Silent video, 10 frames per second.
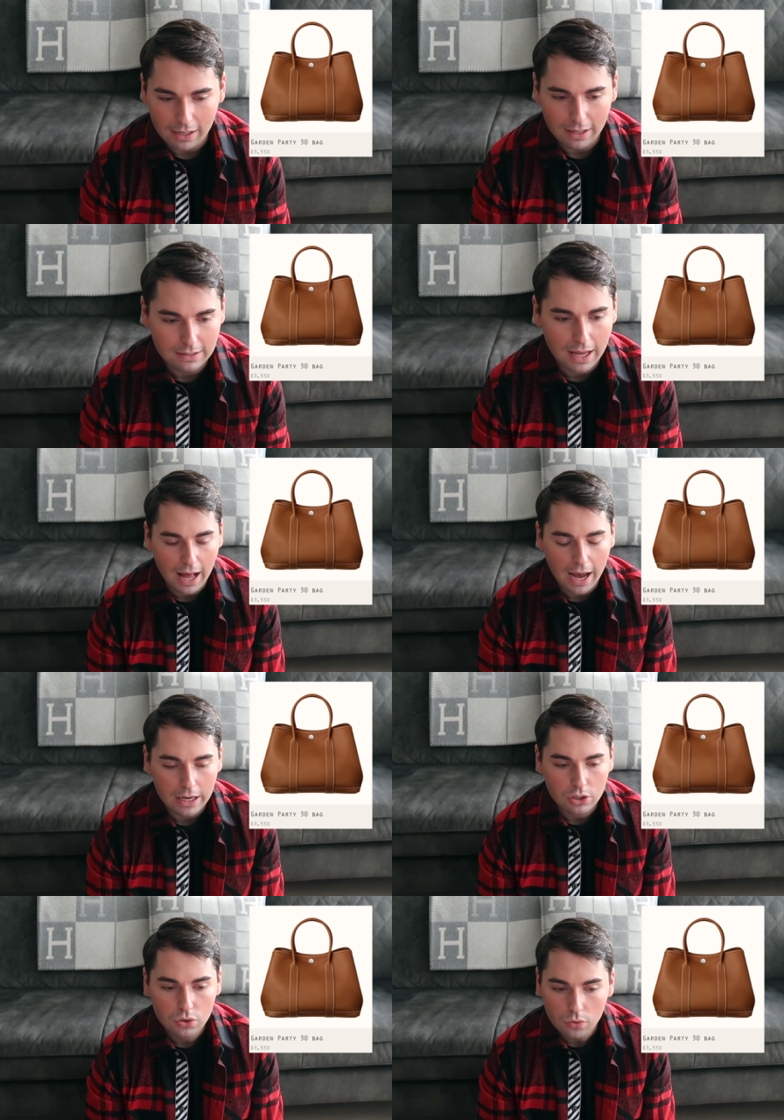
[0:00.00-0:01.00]
it.
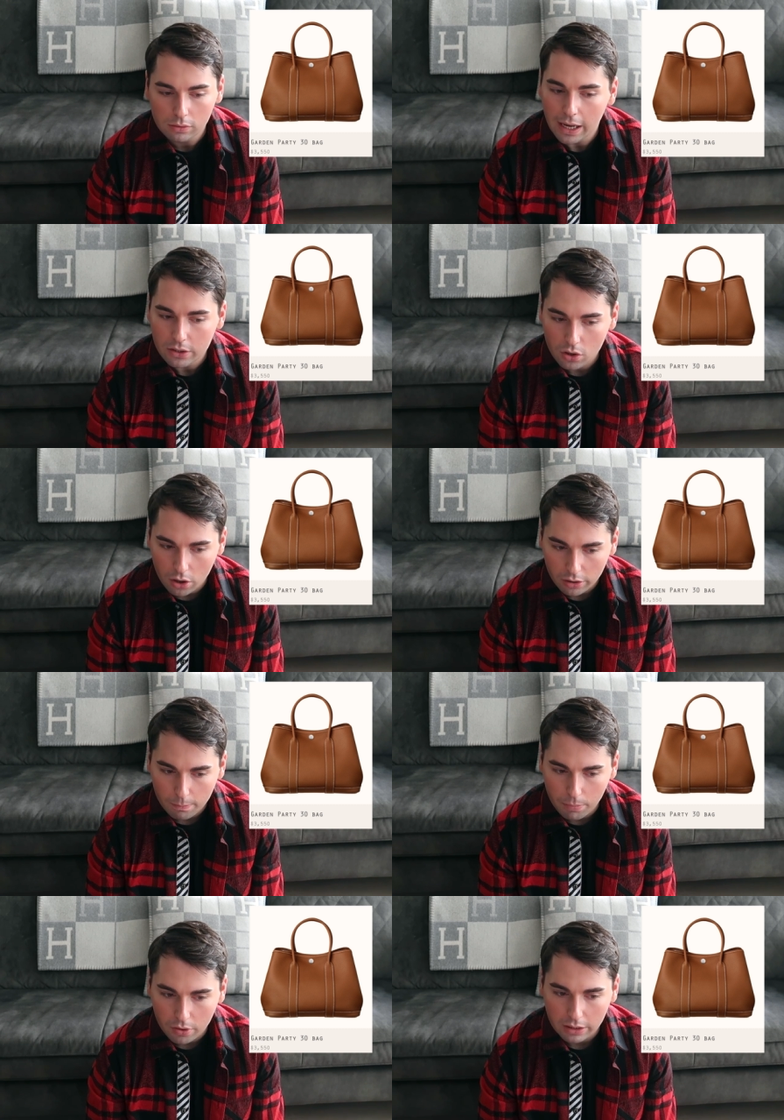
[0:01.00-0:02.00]
I do like the
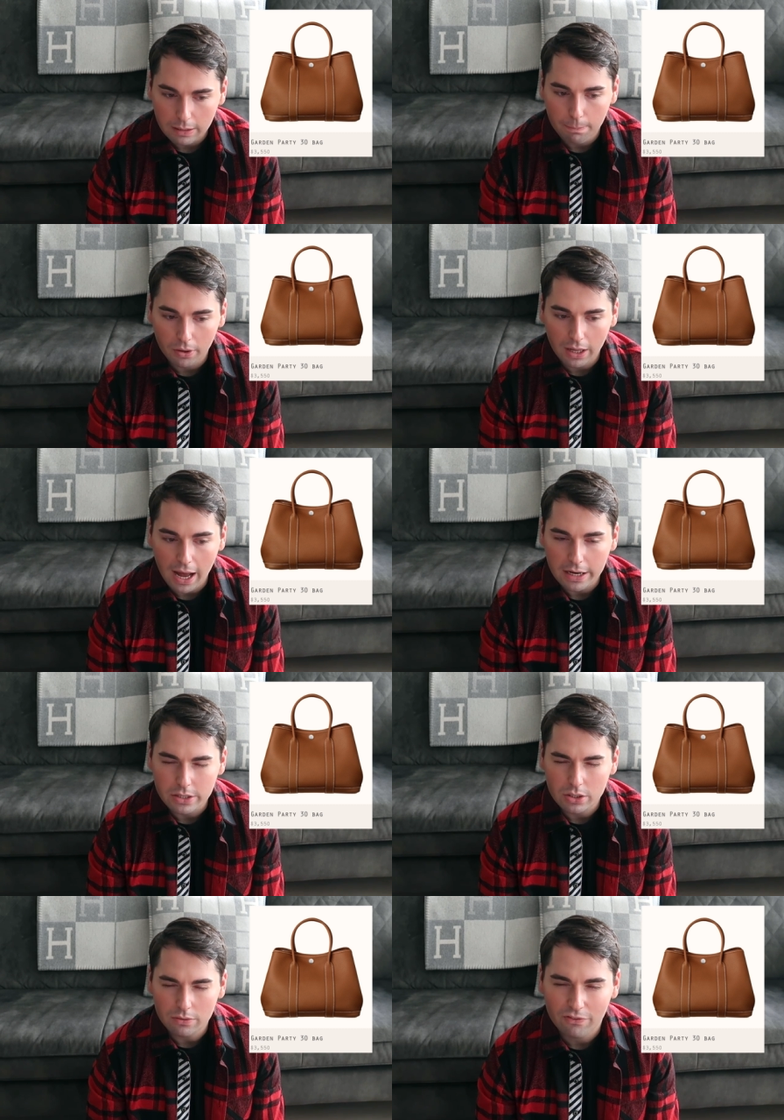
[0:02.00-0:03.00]
Garden Party, but I
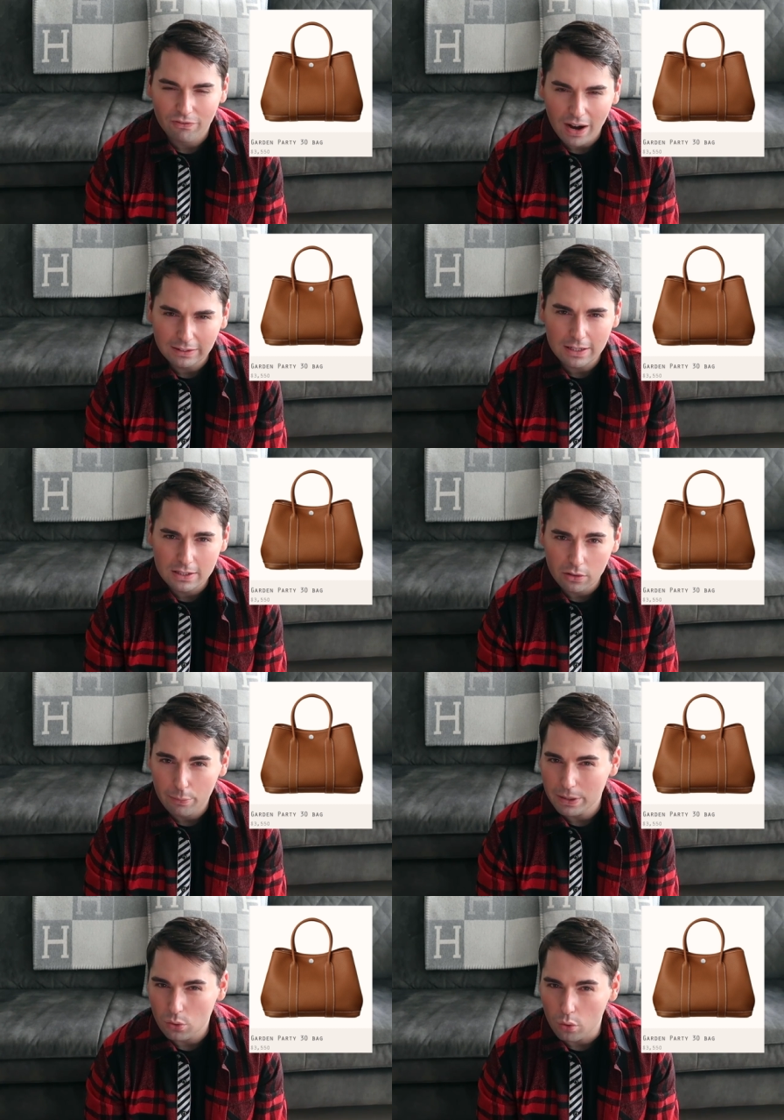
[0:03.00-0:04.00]
find that it's a little
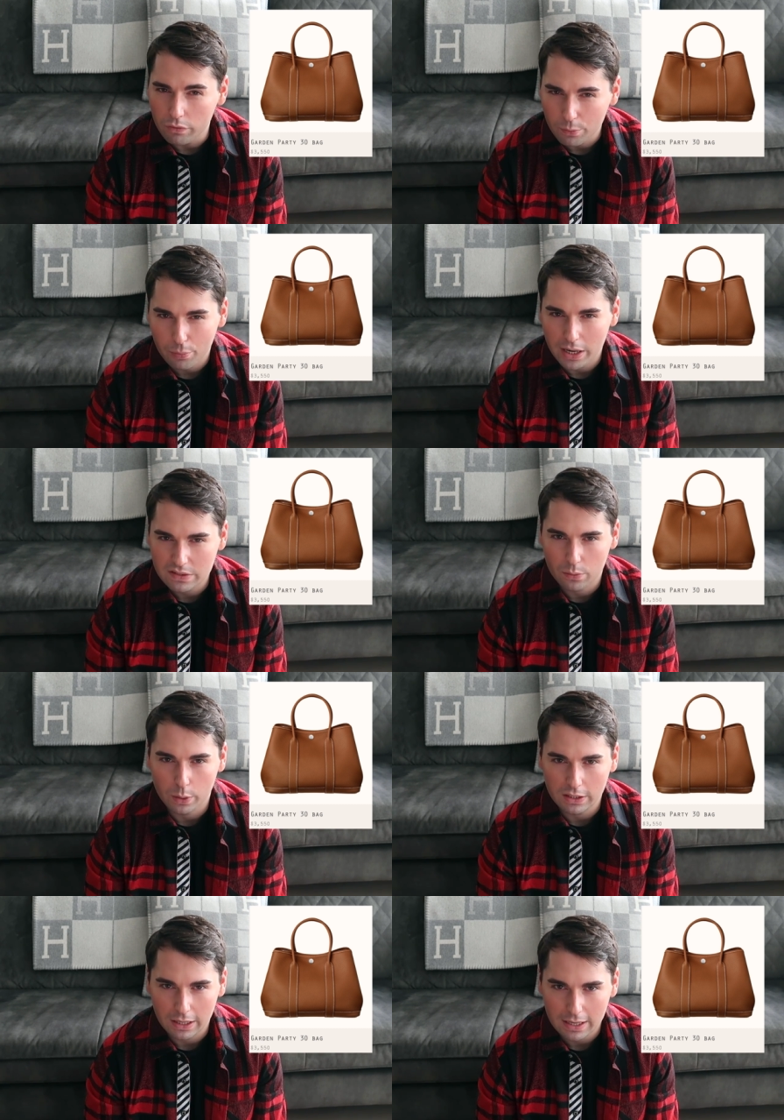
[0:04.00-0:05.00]
bit overpriced for what
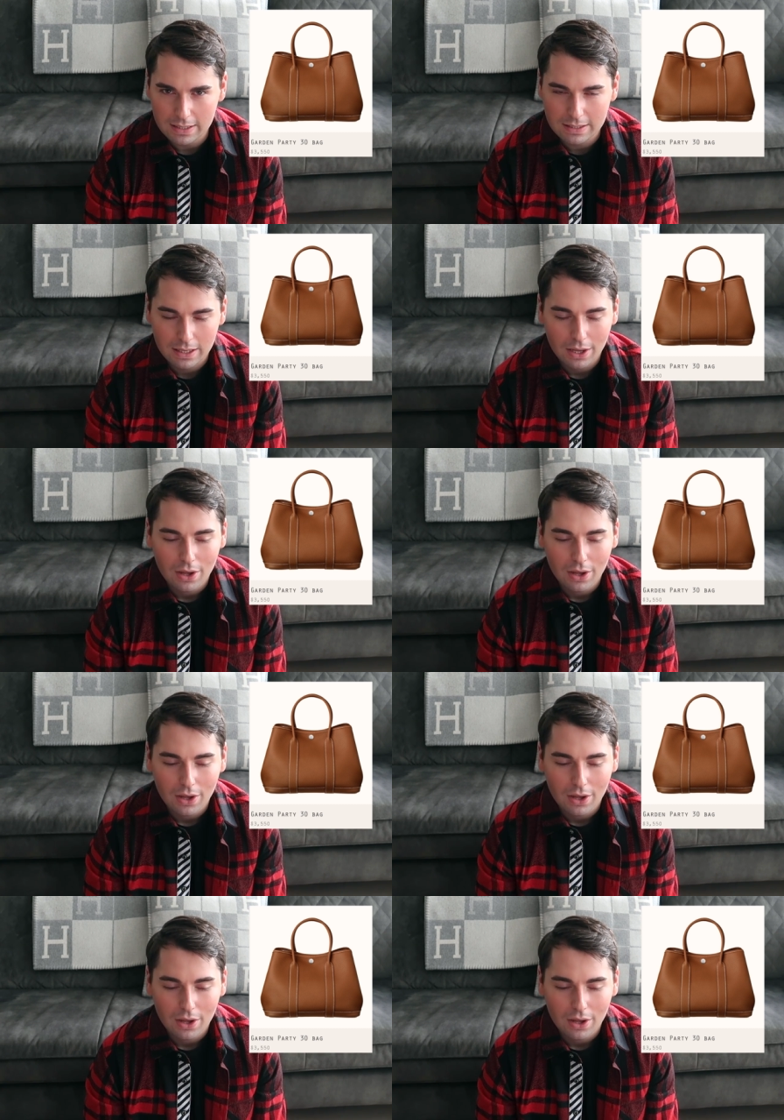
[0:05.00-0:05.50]
it is.